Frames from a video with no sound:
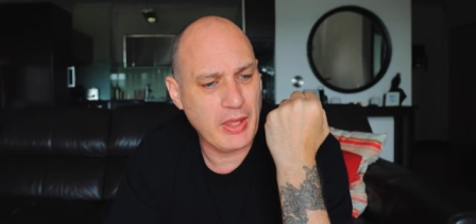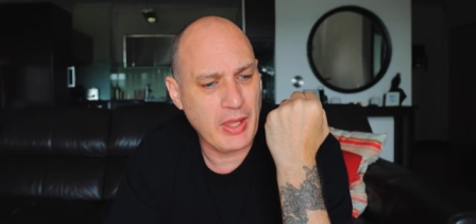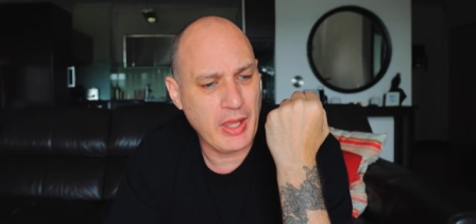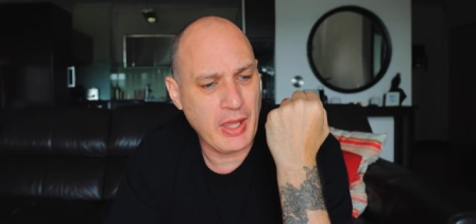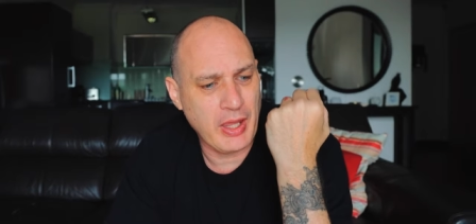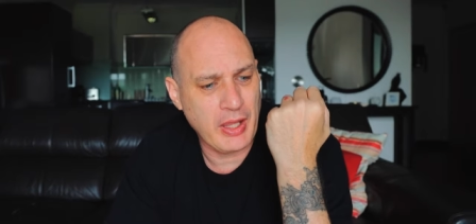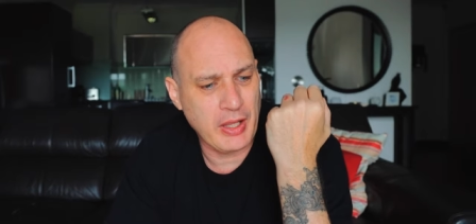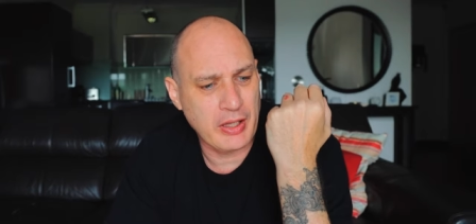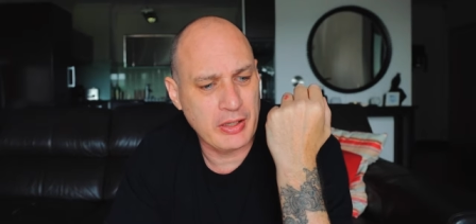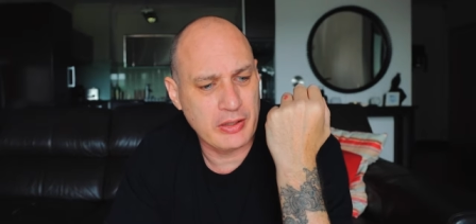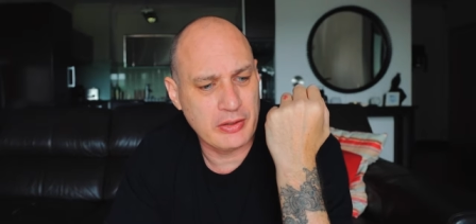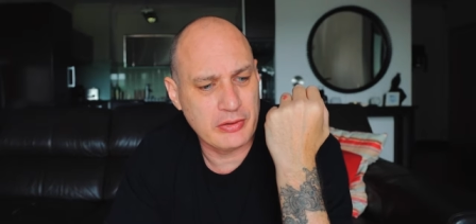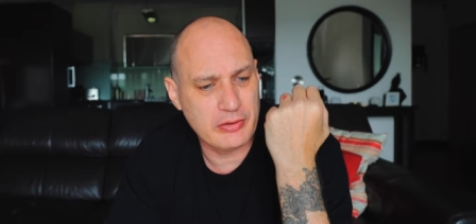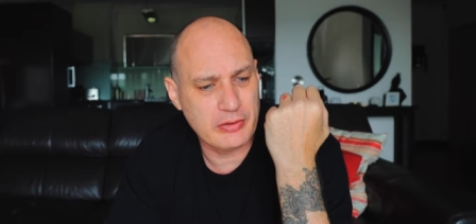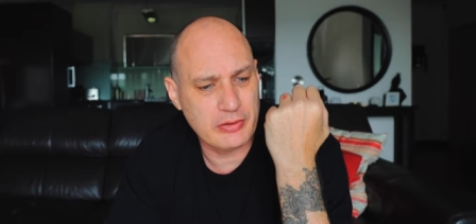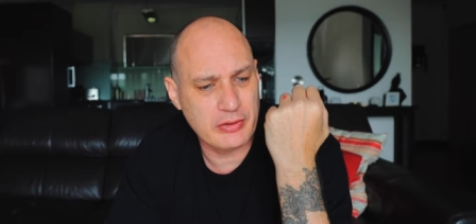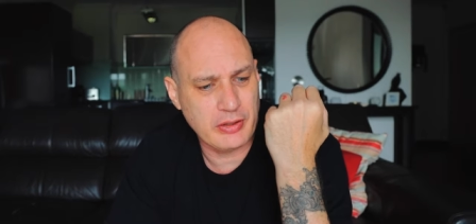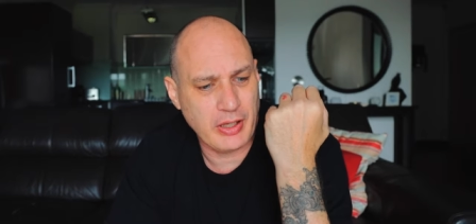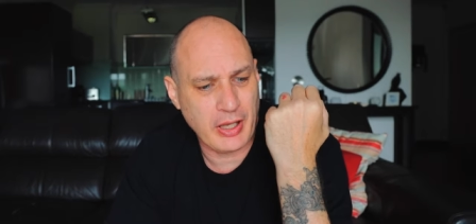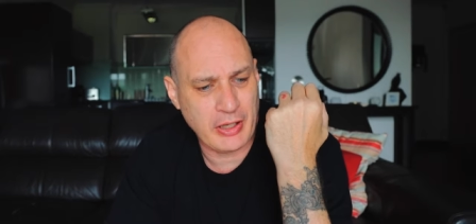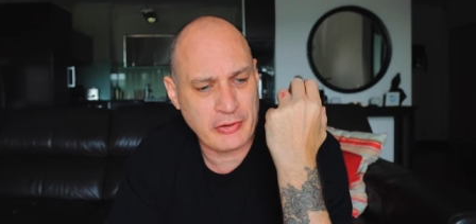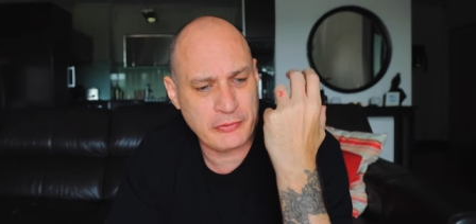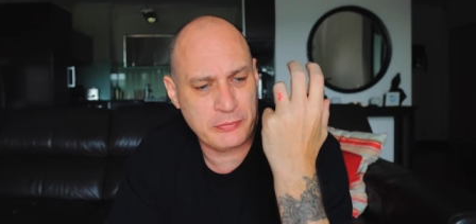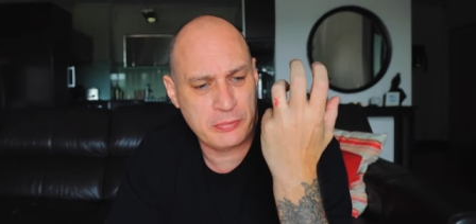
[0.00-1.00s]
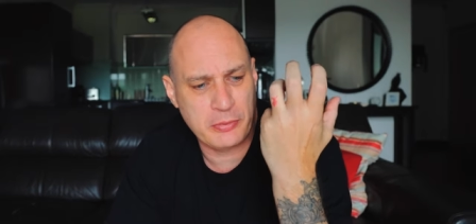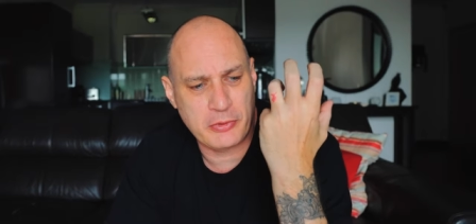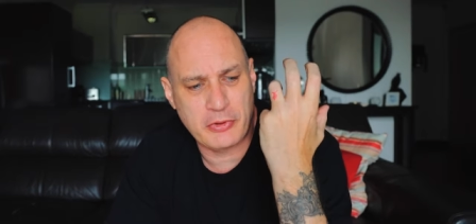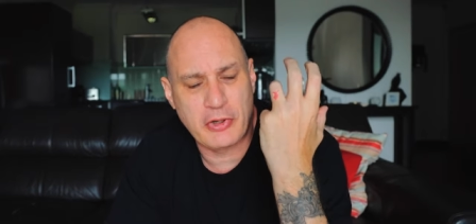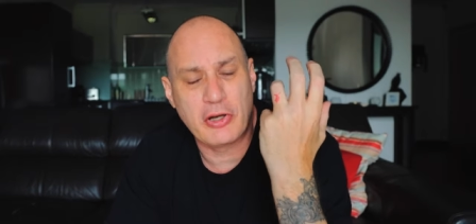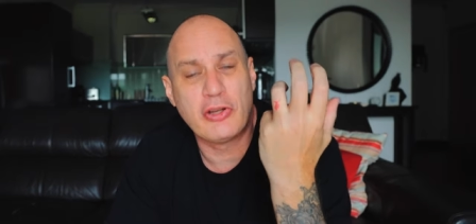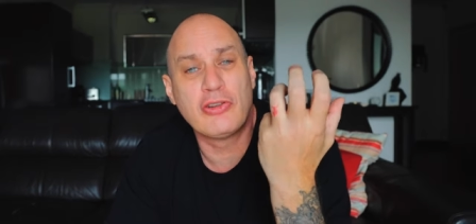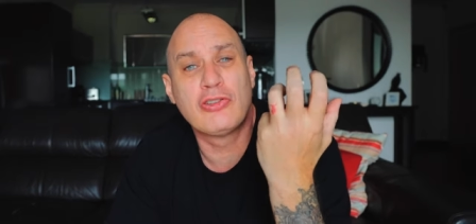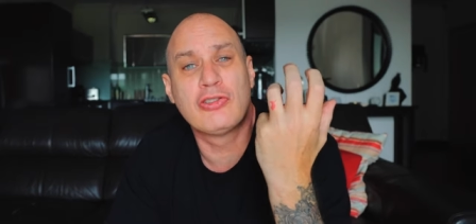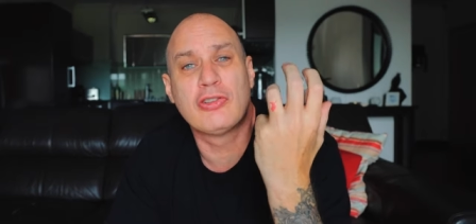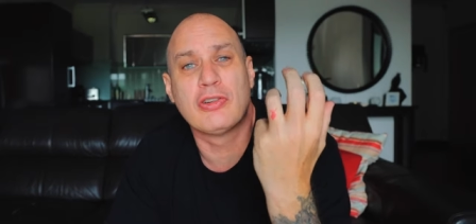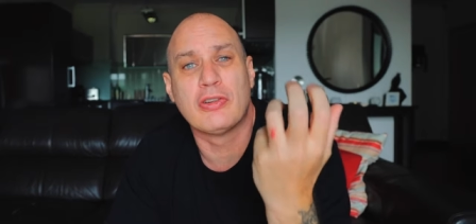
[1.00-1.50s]
and
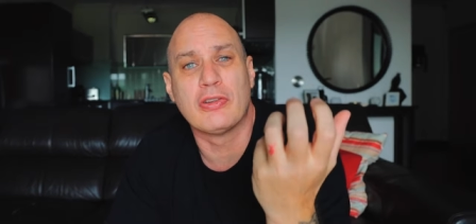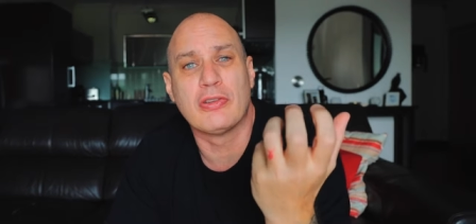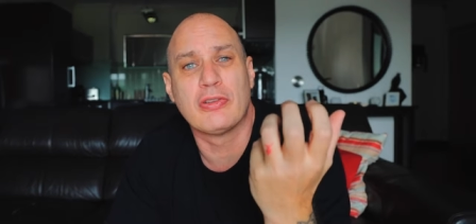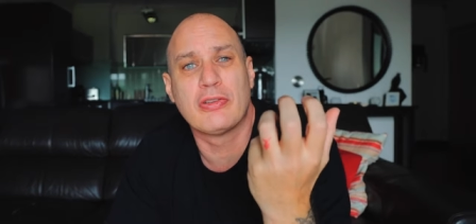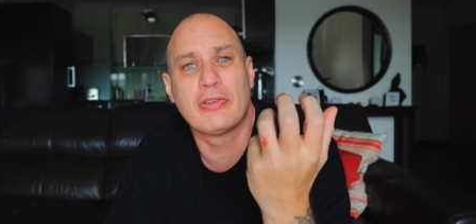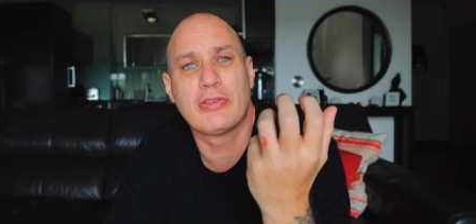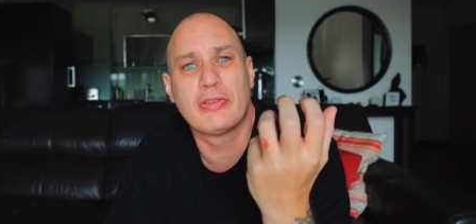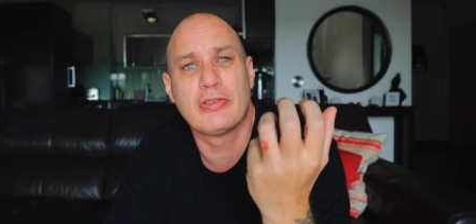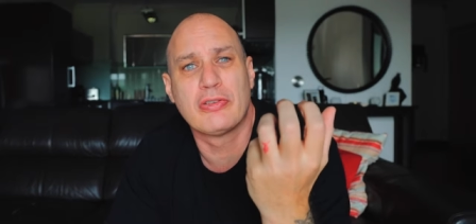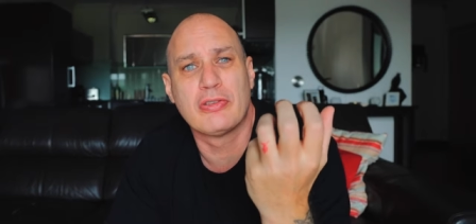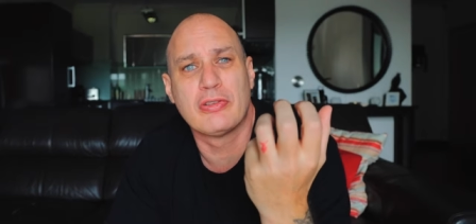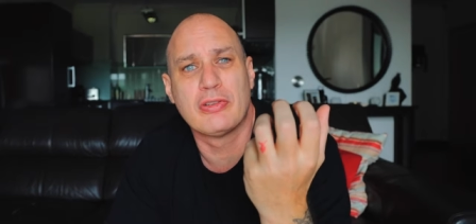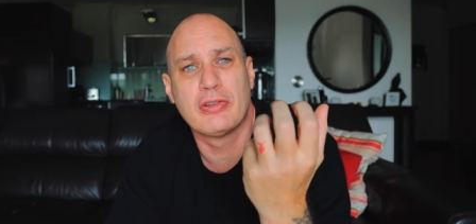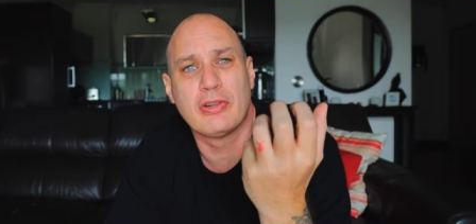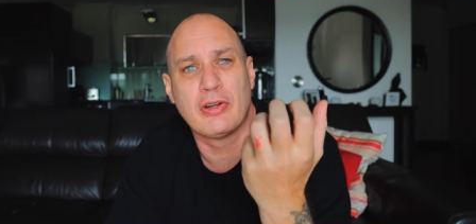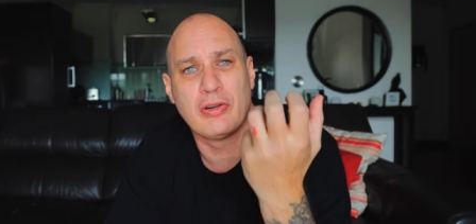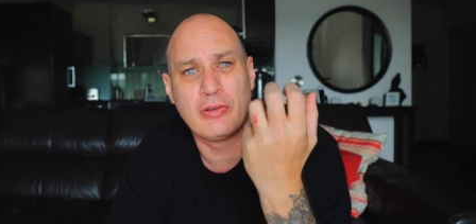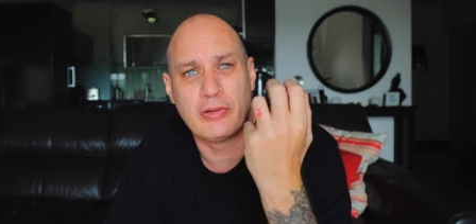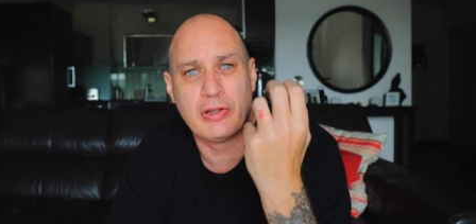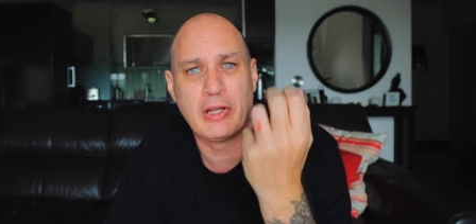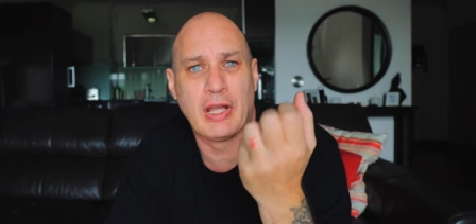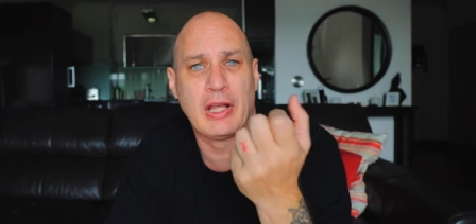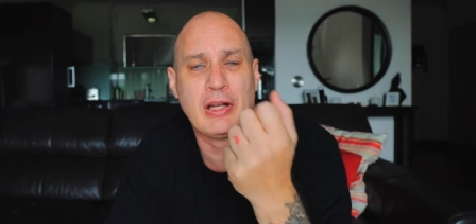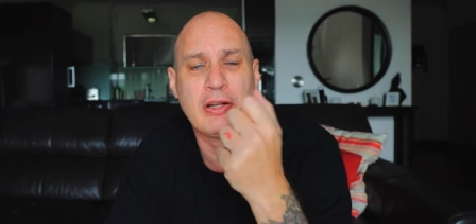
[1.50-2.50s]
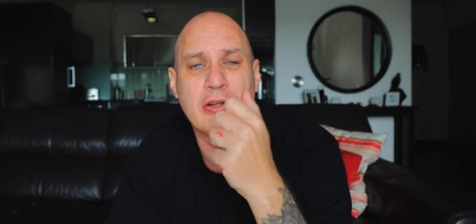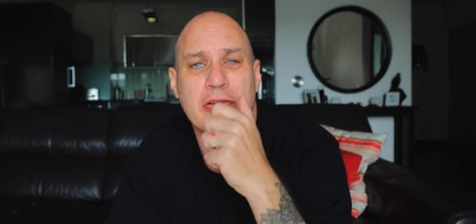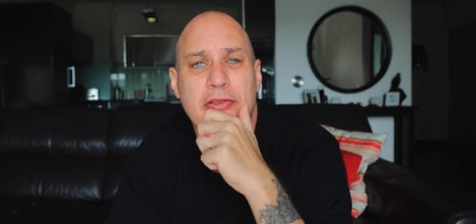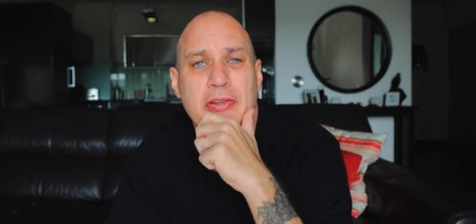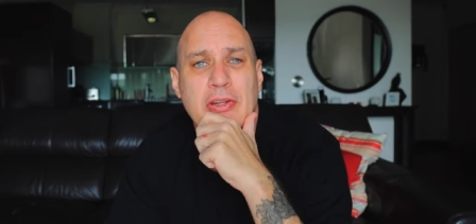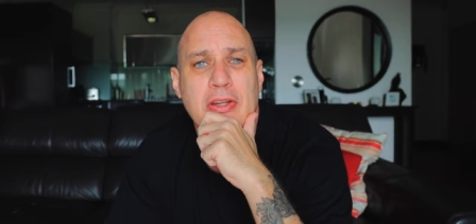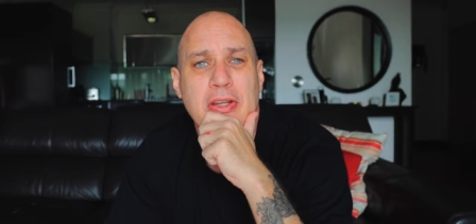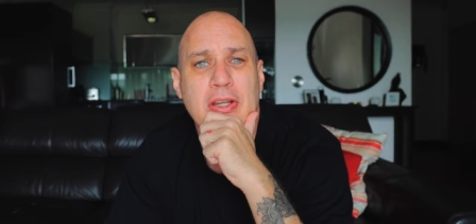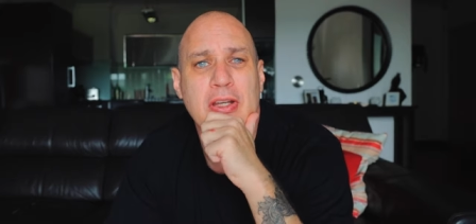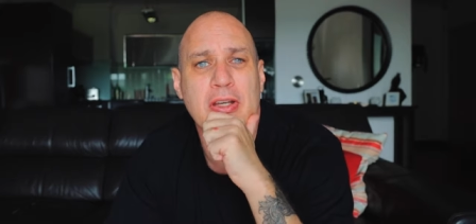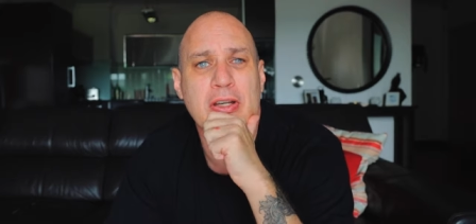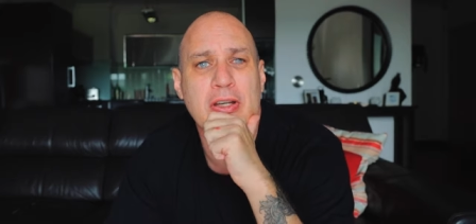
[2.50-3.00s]
aspirations a
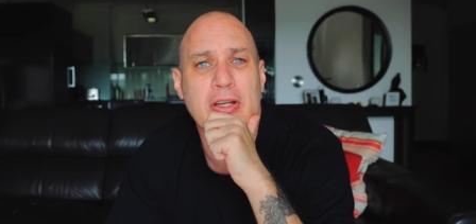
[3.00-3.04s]
reality.